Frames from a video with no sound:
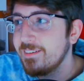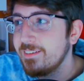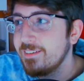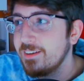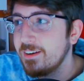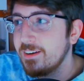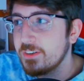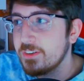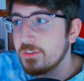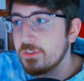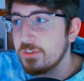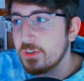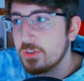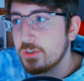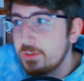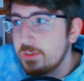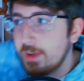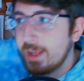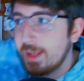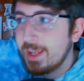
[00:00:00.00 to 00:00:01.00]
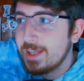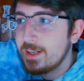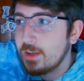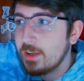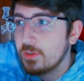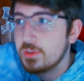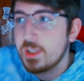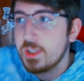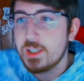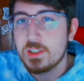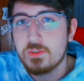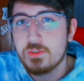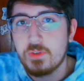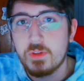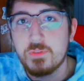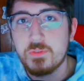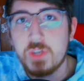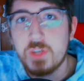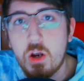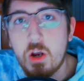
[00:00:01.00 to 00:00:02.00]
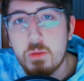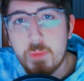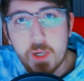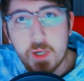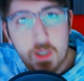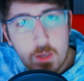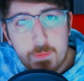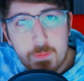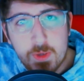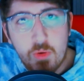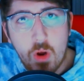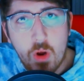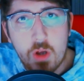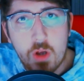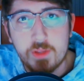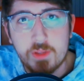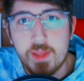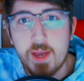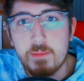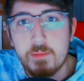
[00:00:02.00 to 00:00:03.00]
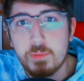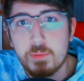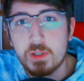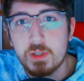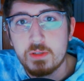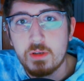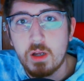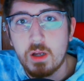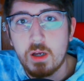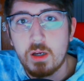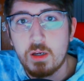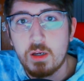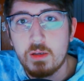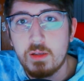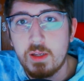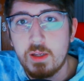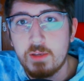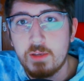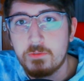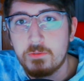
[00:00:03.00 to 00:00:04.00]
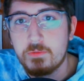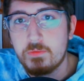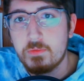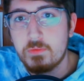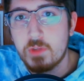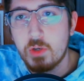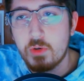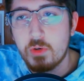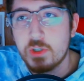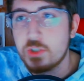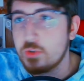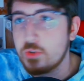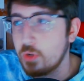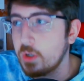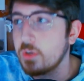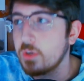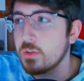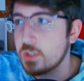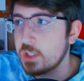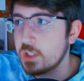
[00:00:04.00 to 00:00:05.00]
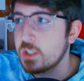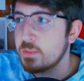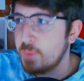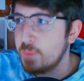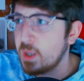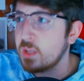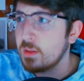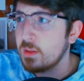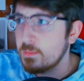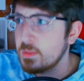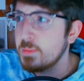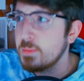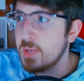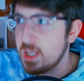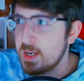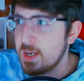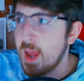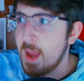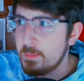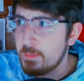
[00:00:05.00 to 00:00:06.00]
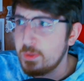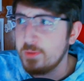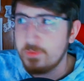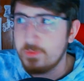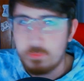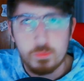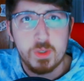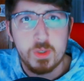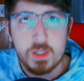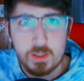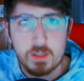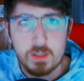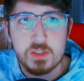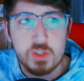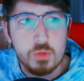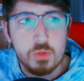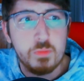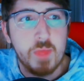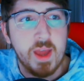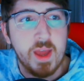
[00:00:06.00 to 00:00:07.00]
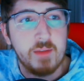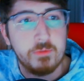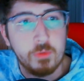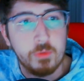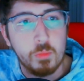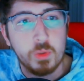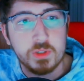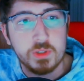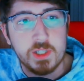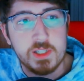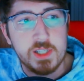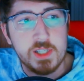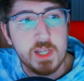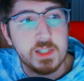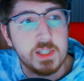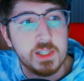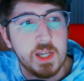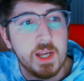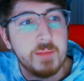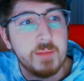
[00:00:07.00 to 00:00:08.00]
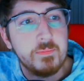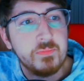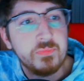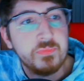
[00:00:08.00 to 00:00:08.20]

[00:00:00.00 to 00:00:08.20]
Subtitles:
little handheld things for the VR, but I could be wrong on that. But if there is triggers, expect them to be adaptive. We could assume that from what they said today.